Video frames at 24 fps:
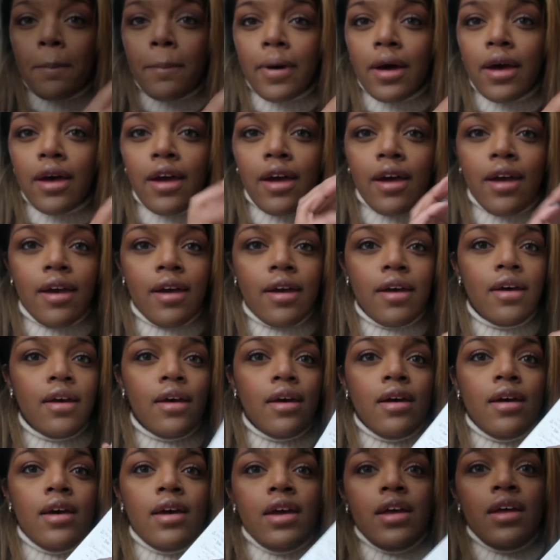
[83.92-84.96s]
my
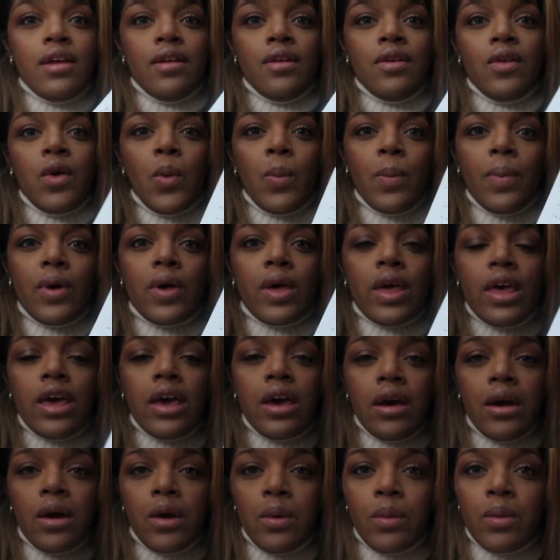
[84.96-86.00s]
notebook
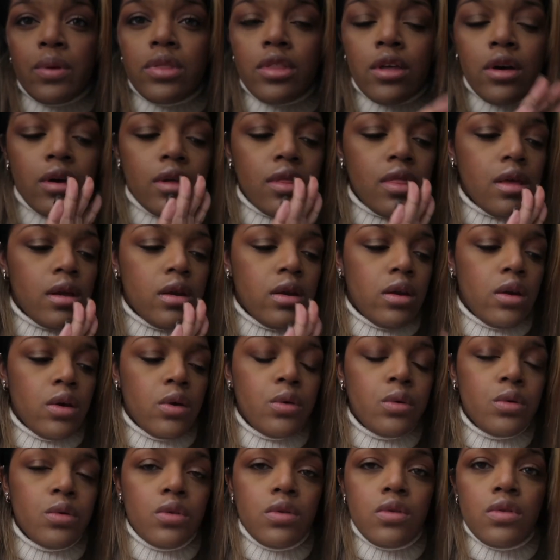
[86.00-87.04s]
here with all the
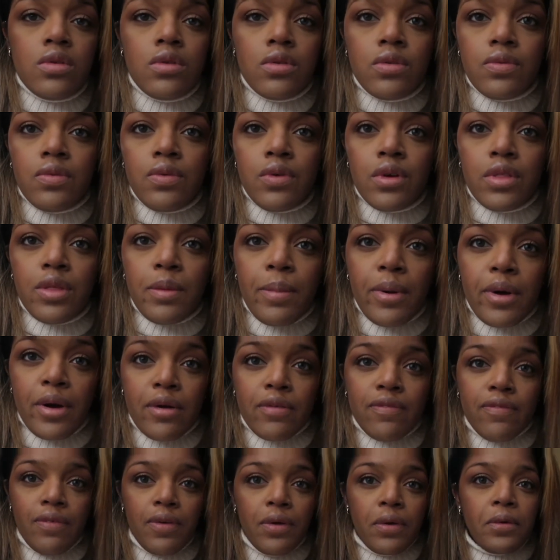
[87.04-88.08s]
notes for the
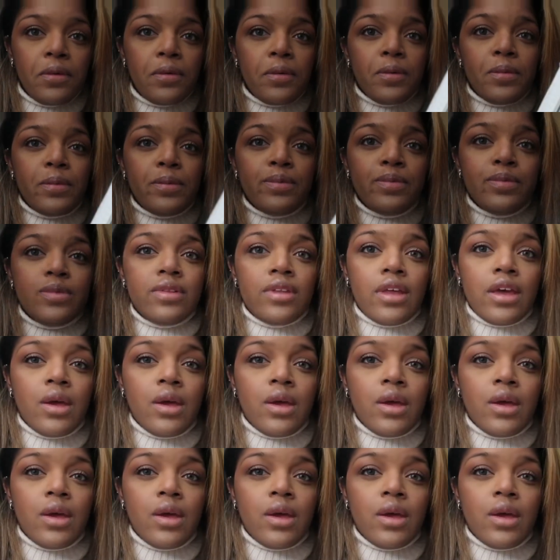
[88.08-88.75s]
perfumes,